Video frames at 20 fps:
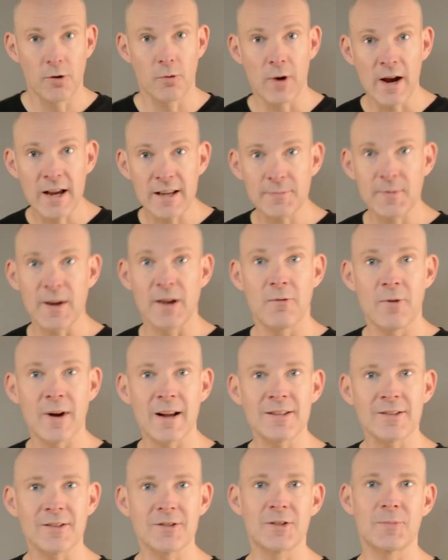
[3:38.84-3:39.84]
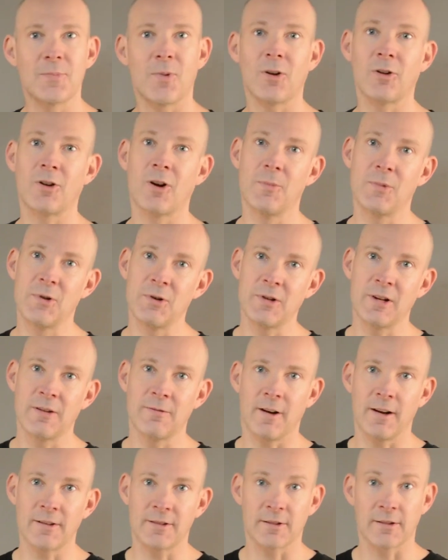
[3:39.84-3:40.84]
Rhasspy runs on small compute
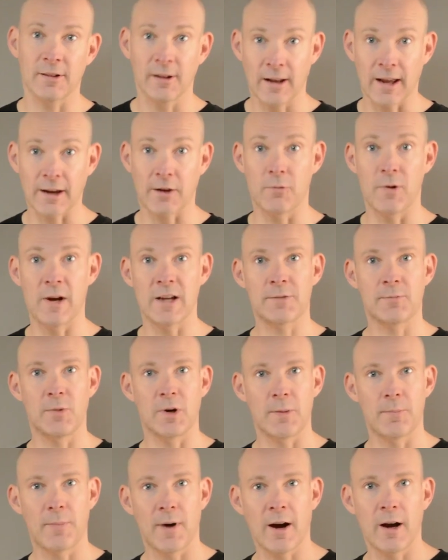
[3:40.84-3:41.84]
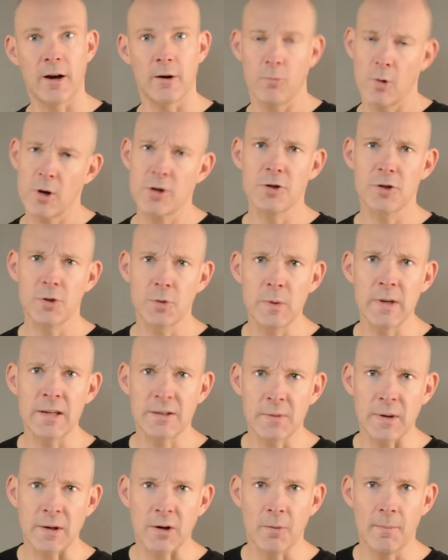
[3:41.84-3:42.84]
devices like a Raspberry Pi, version 3
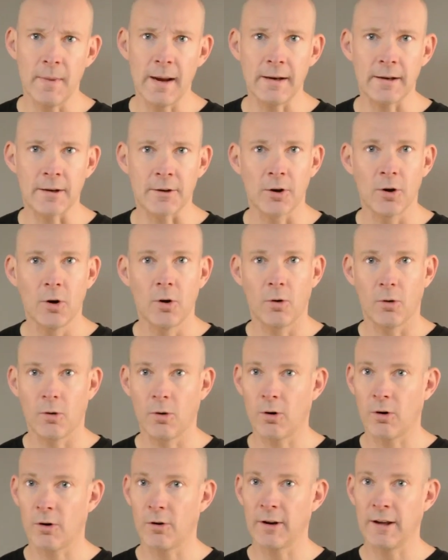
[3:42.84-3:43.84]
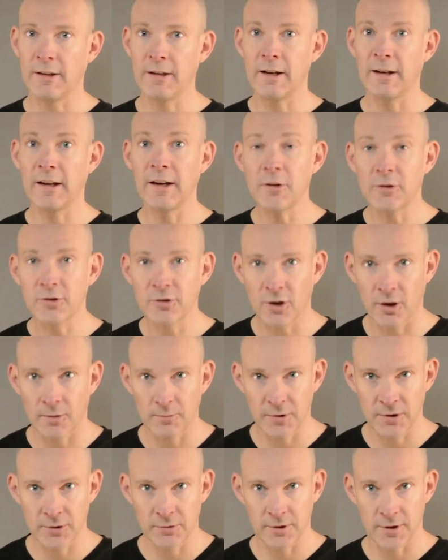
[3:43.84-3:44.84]
is recommended, or on any Linux
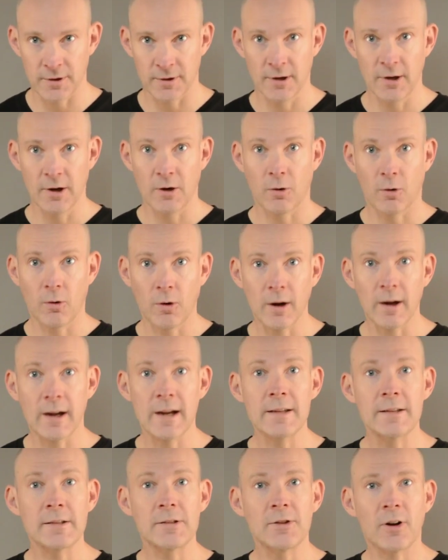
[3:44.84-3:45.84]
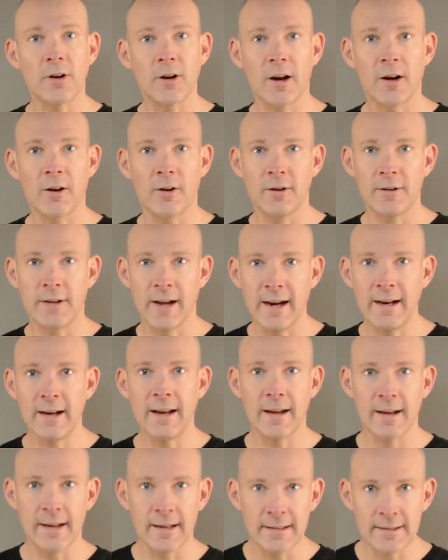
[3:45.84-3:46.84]
computer, or as a Docker
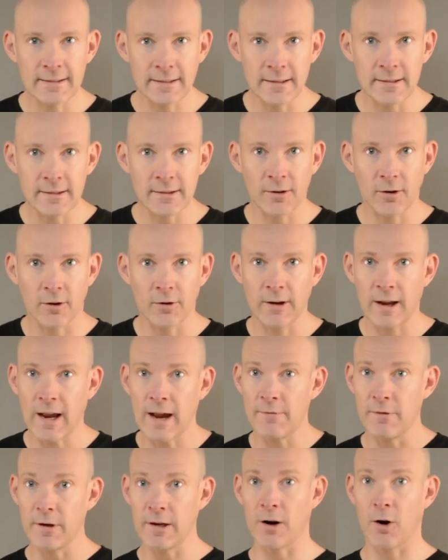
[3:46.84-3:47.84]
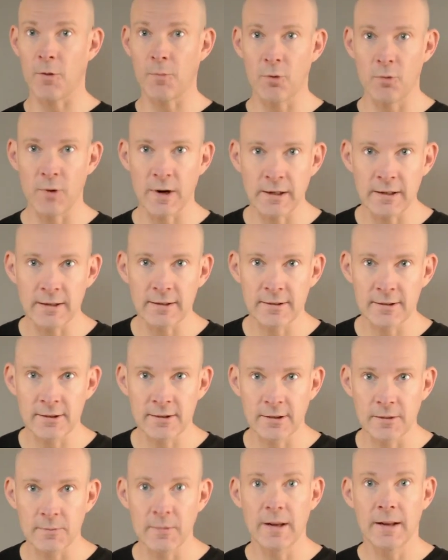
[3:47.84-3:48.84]
container instance on every operating
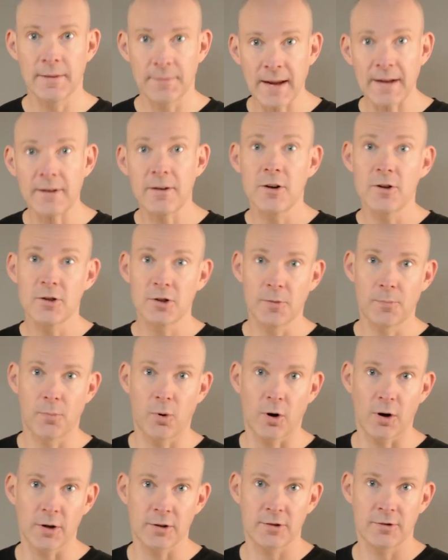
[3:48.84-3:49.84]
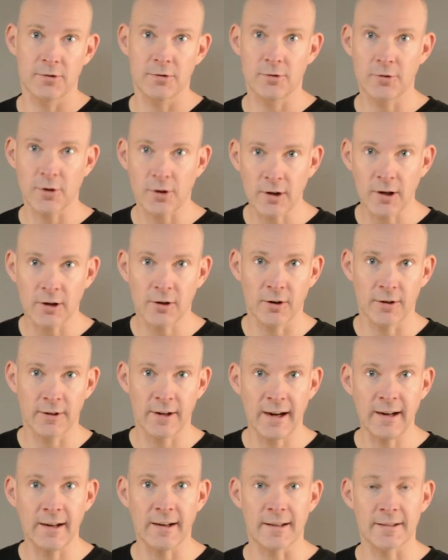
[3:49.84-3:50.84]
system that supports Docker
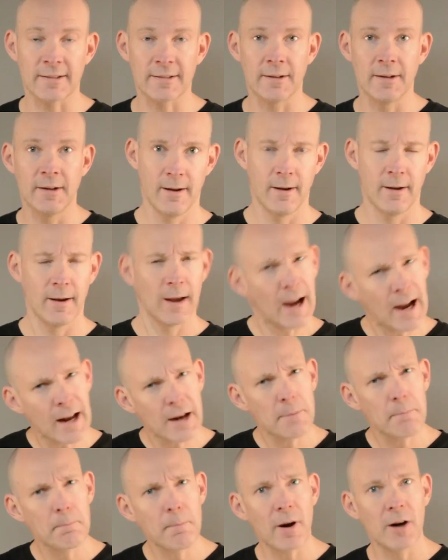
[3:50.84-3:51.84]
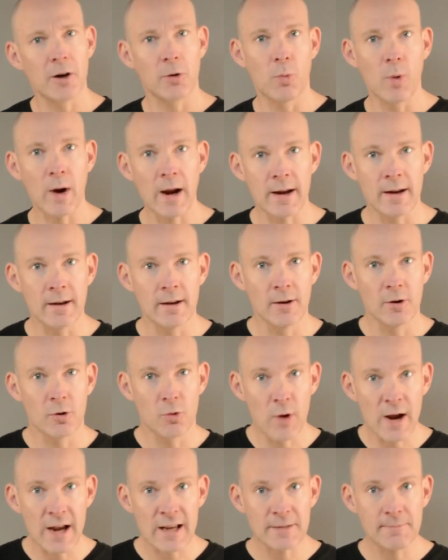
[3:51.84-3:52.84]
containers. And by the way,
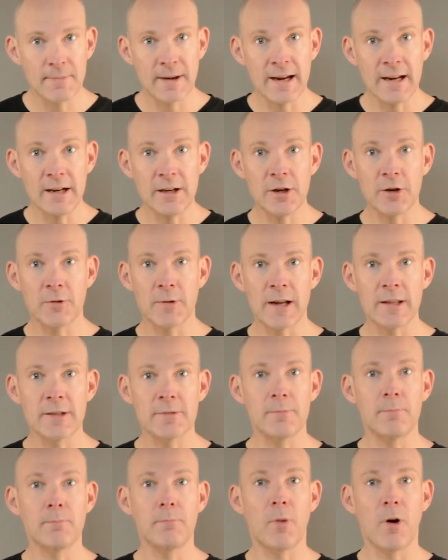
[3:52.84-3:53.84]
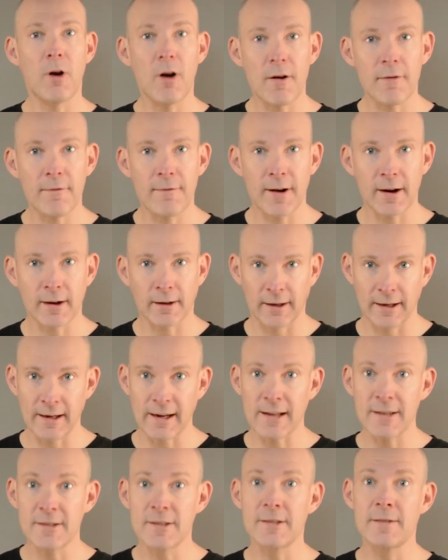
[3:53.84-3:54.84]
Rhasspy integrates perfectly
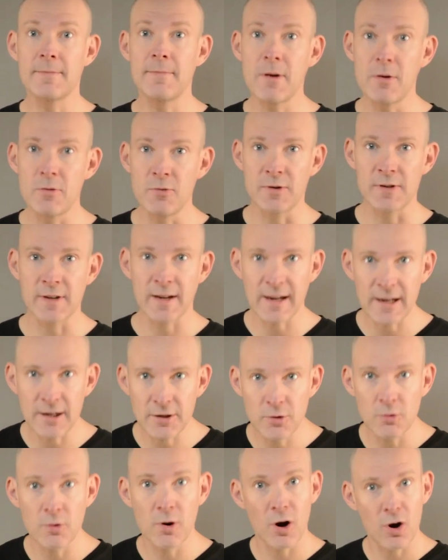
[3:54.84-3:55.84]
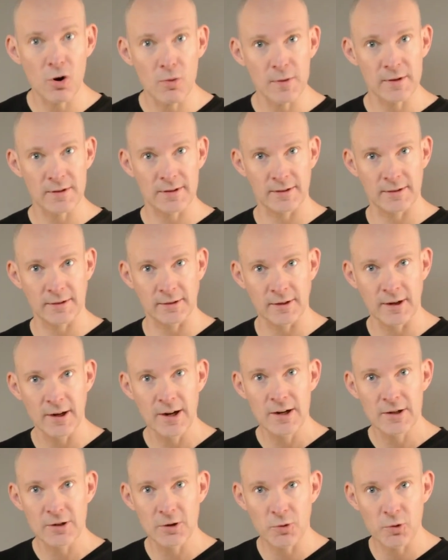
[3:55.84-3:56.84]
and smooth into Home Assistant,
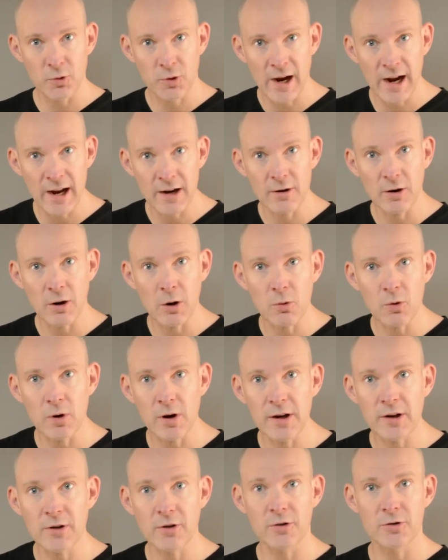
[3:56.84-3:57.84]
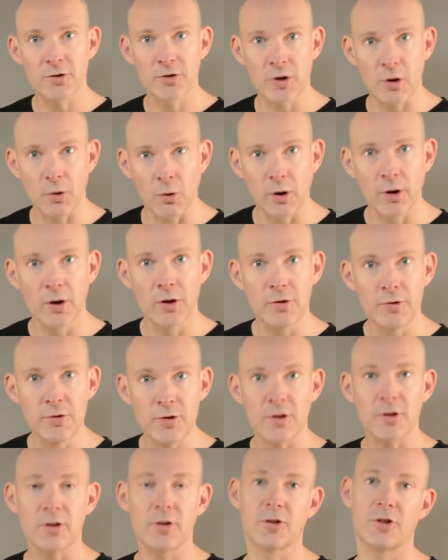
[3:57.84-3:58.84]
so you can locally control
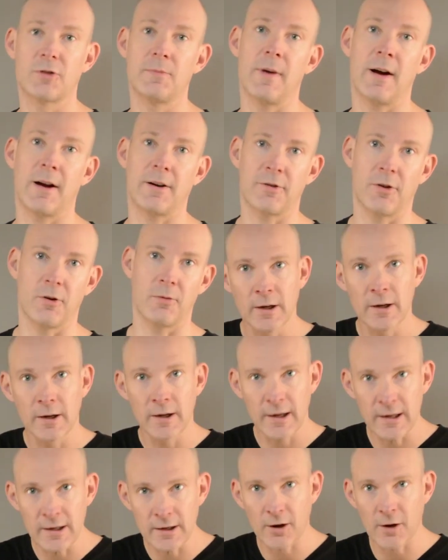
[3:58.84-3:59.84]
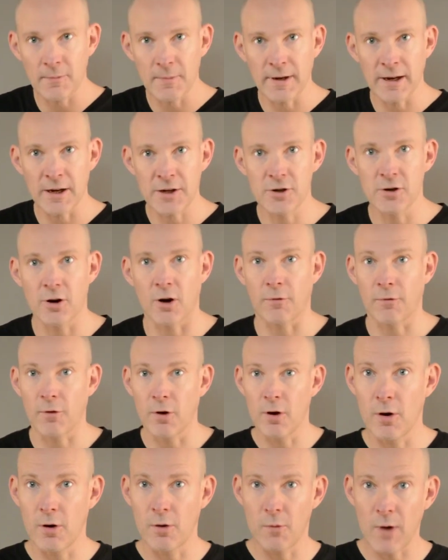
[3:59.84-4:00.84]
your smart home in the combination of
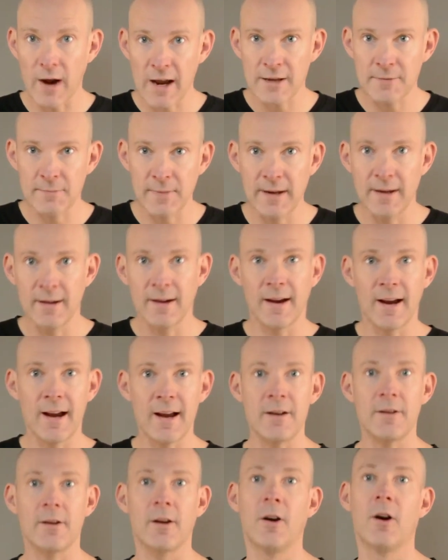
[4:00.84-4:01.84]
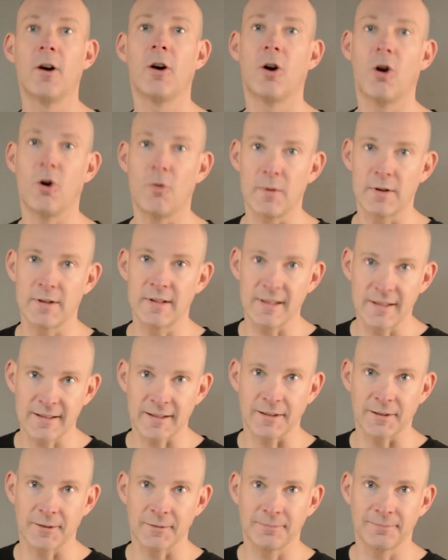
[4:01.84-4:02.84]
Rhasspy and Home
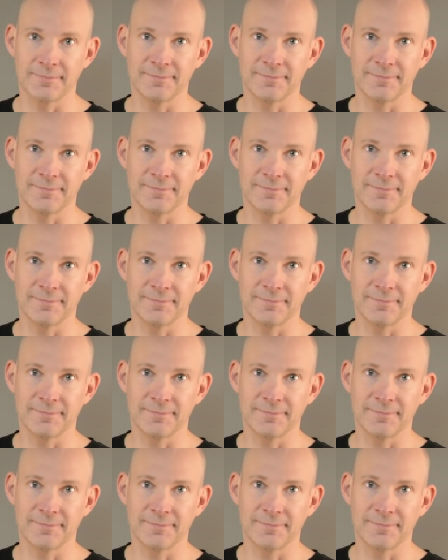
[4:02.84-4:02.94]
Assistant.